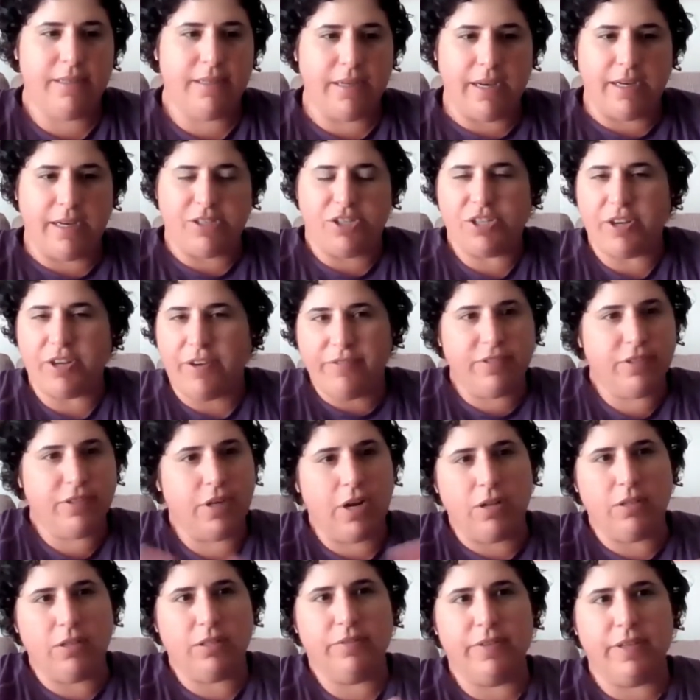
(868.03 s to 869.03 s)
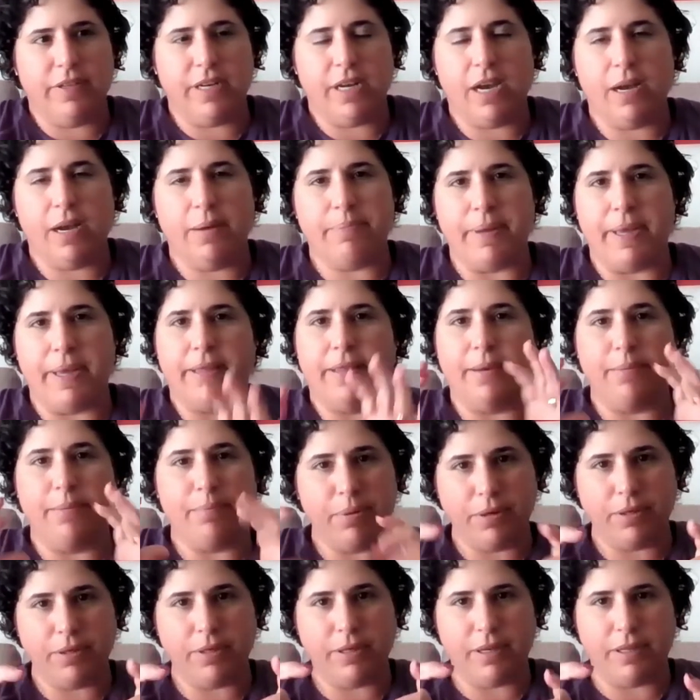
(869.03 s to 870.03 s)
I shuffled all of it up and then
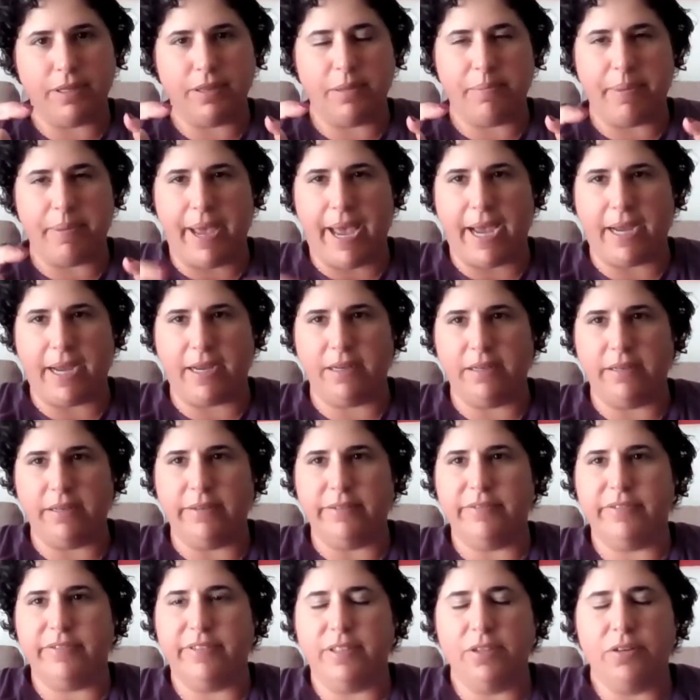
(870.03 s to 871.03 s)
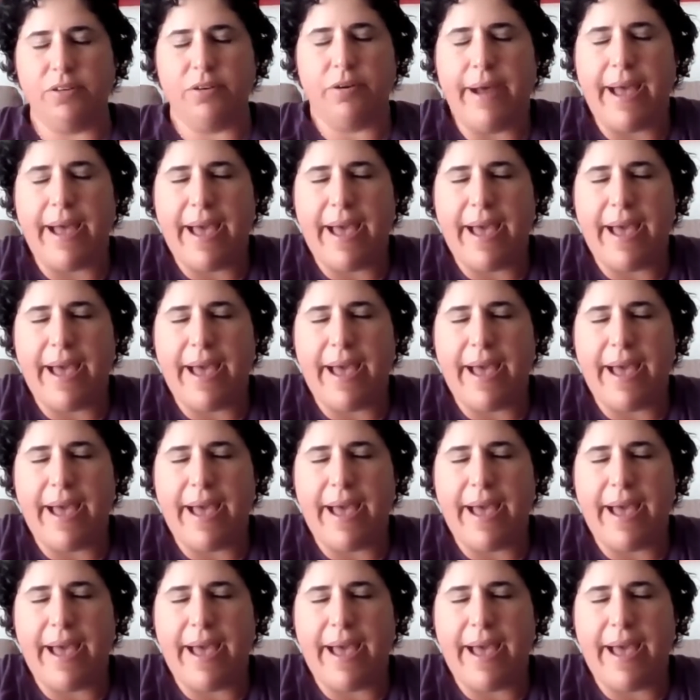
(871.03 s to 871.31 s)
put it on the back of a little